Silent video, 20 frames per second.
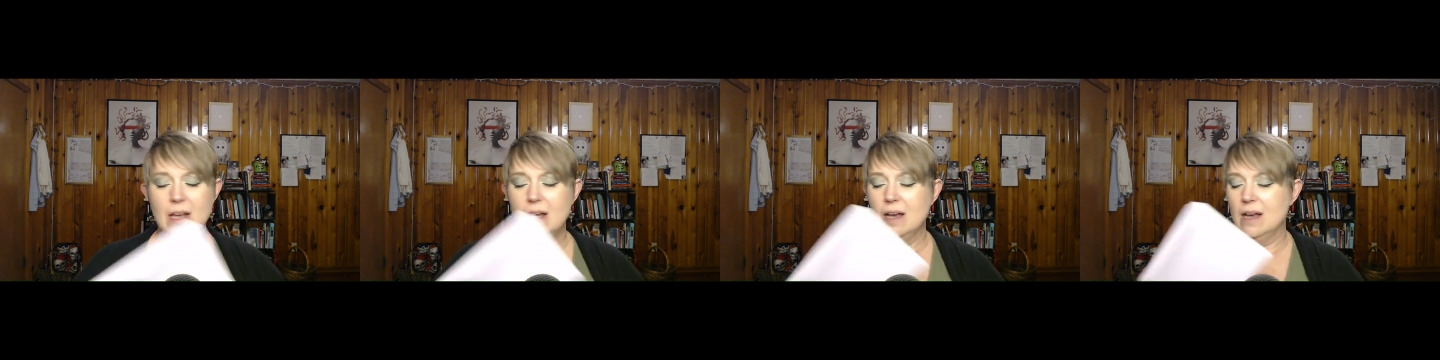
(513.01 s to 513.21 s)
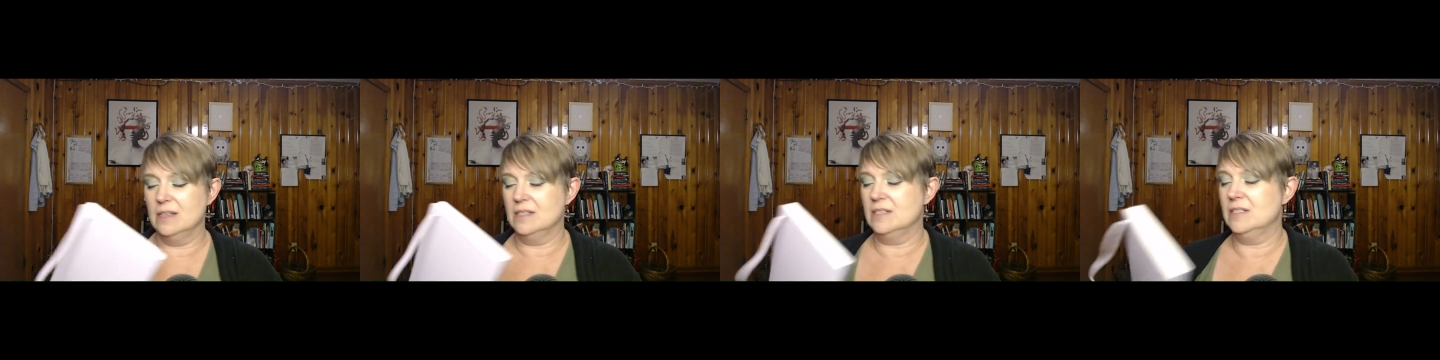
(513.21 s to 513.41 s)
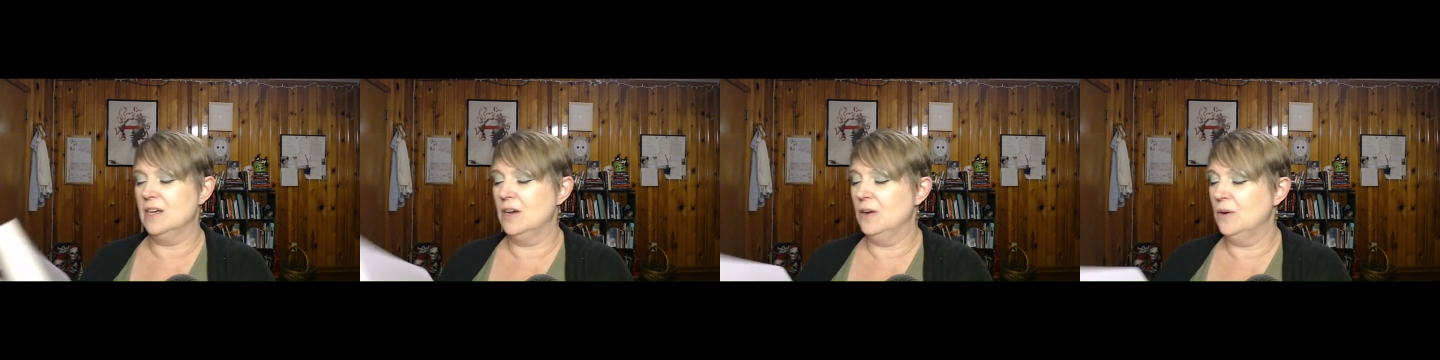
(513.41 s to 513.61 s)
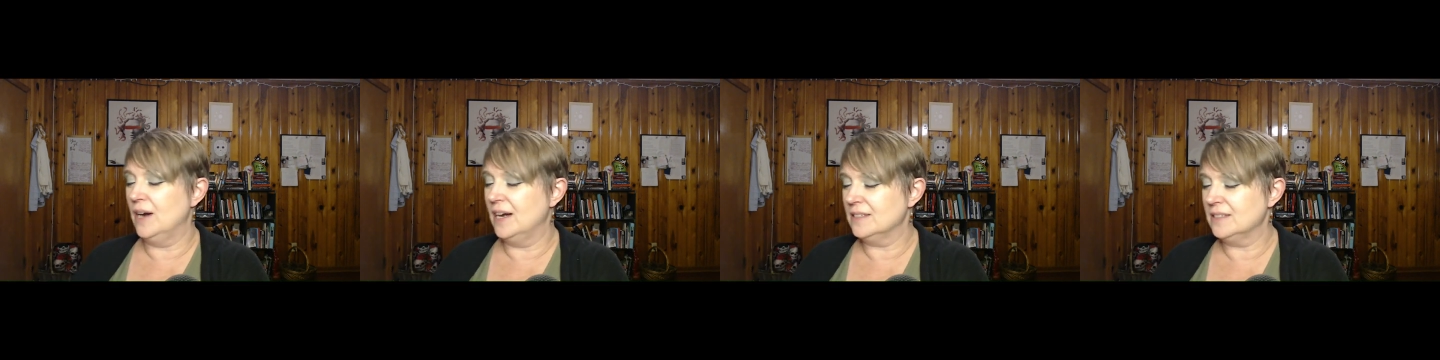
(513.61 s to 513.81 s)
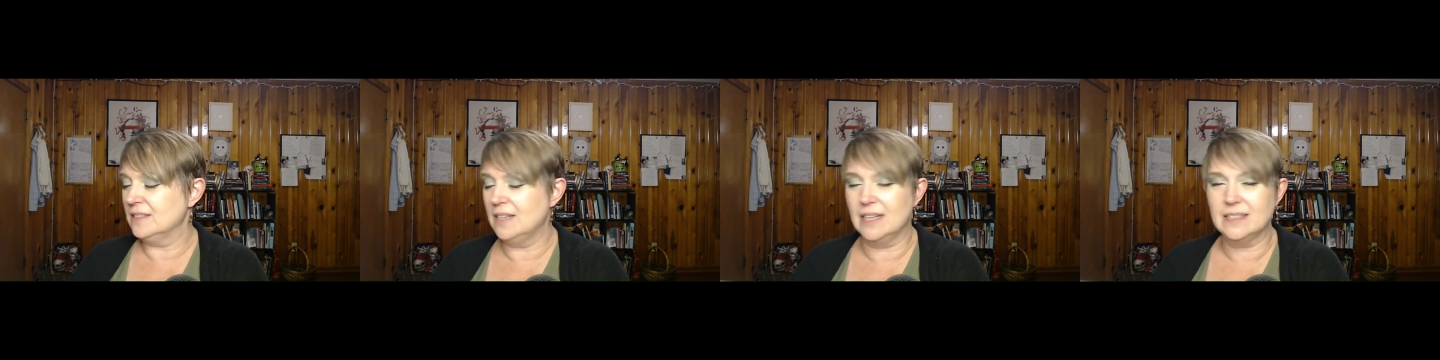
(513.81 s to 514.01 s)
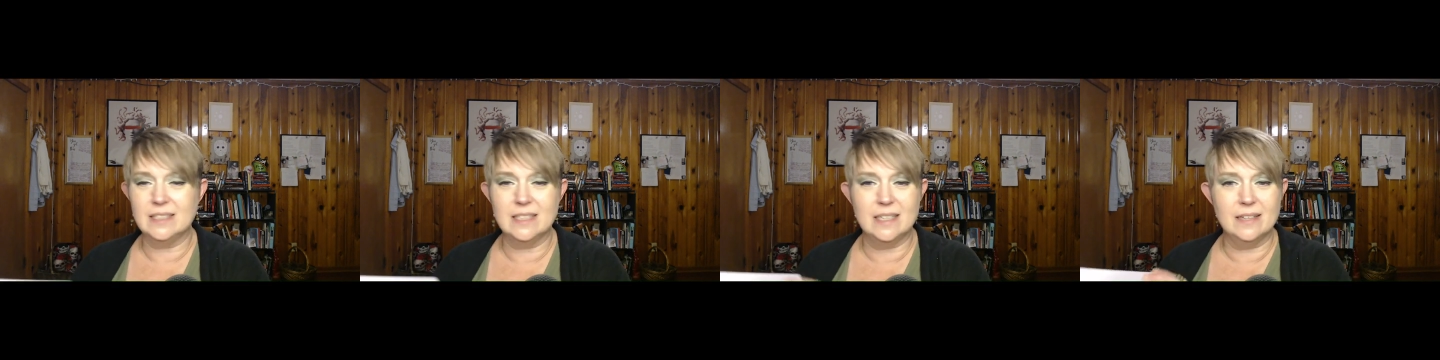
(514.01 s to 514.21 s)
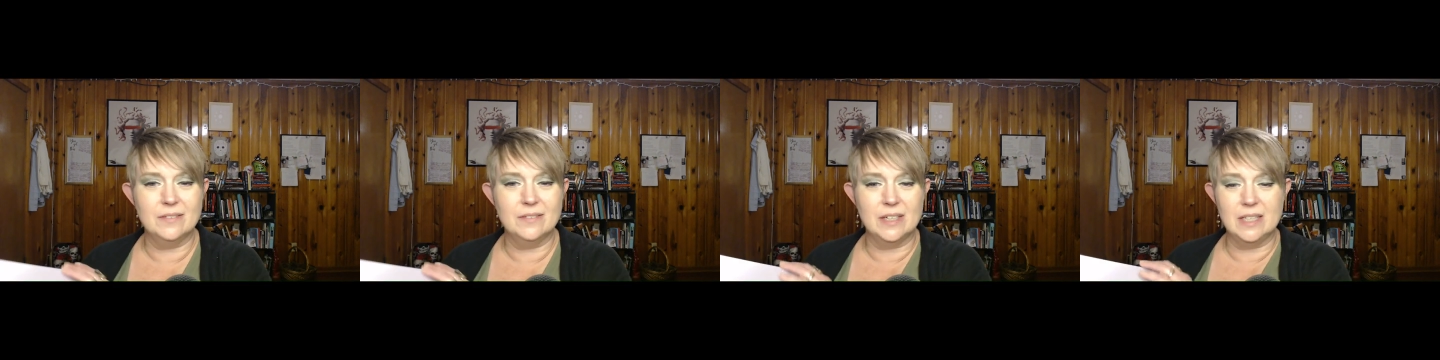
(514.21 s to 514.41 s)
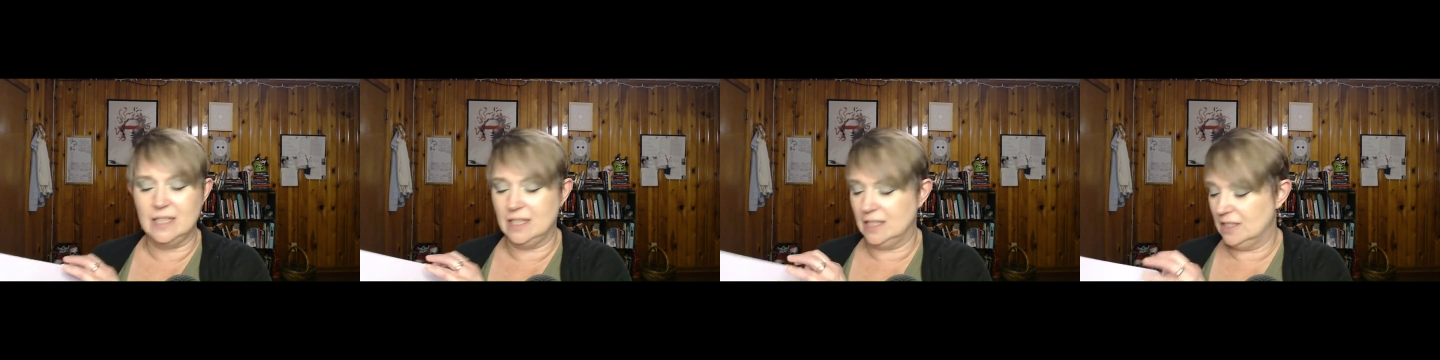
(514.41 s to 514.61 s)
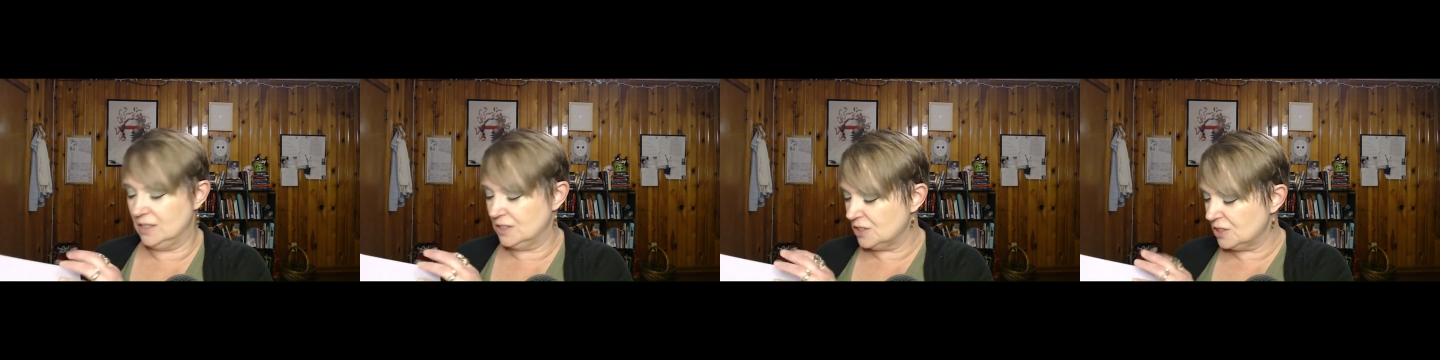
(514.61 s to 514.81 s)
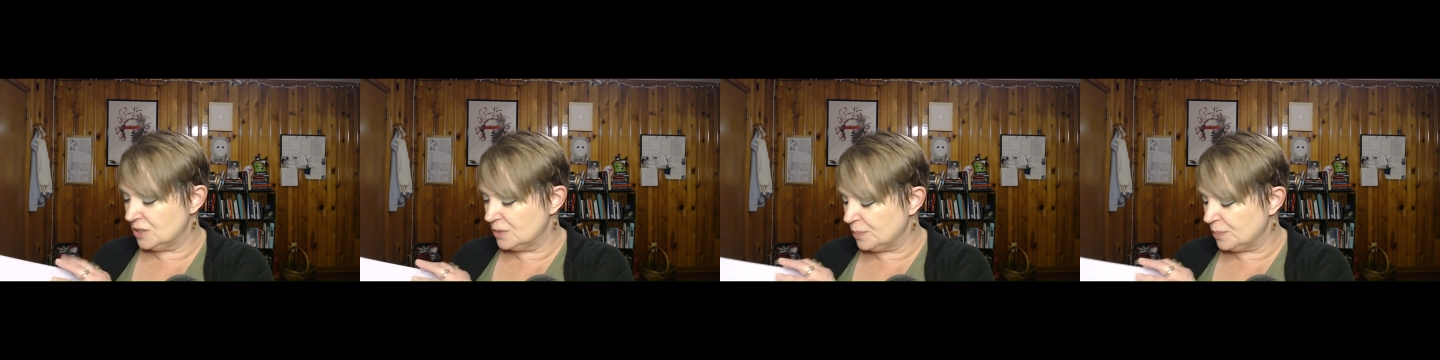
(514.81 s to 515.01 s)
so as not to give any
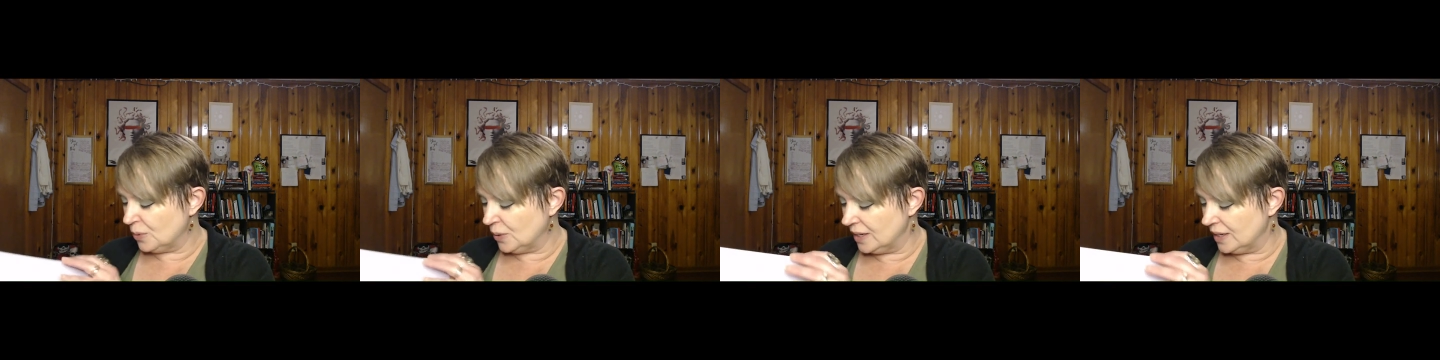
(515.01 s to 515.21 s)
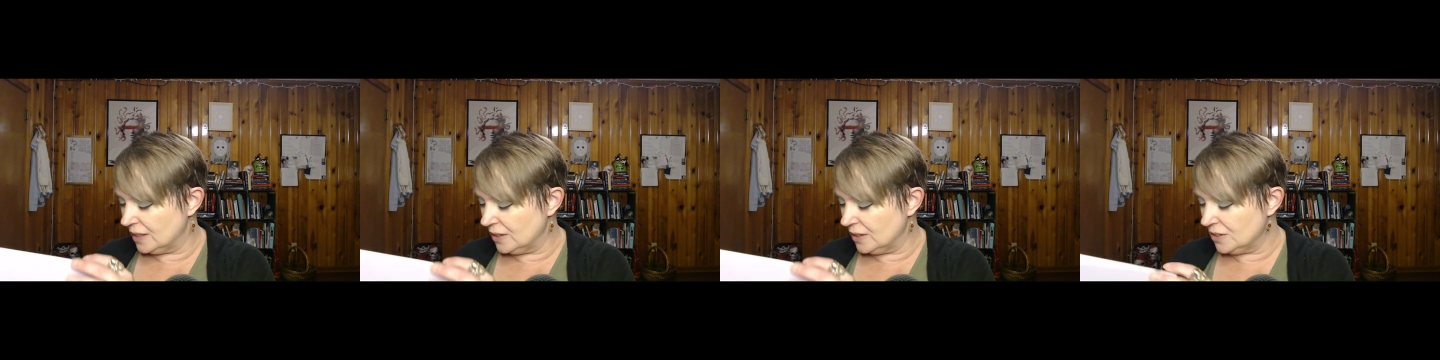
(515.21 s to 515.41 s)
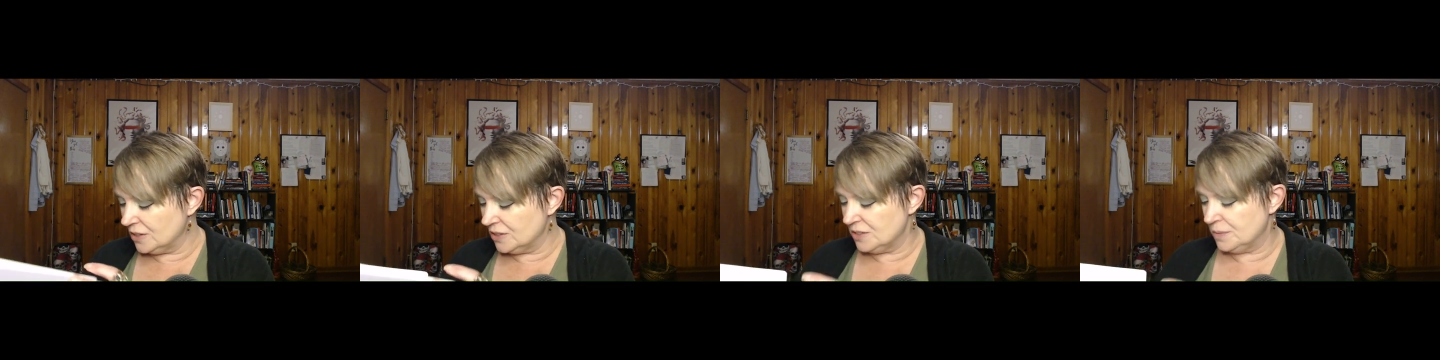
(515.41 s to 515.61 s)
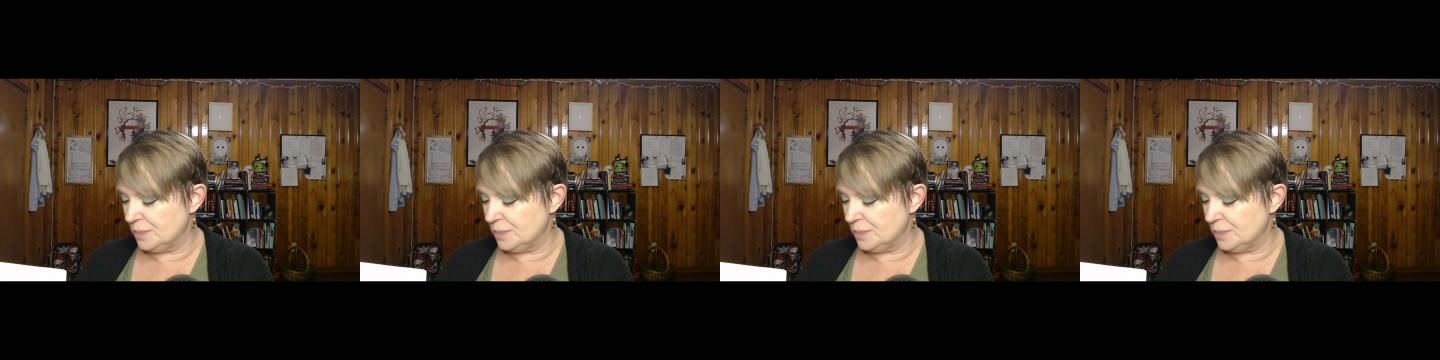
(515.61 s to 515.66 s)
spoilers.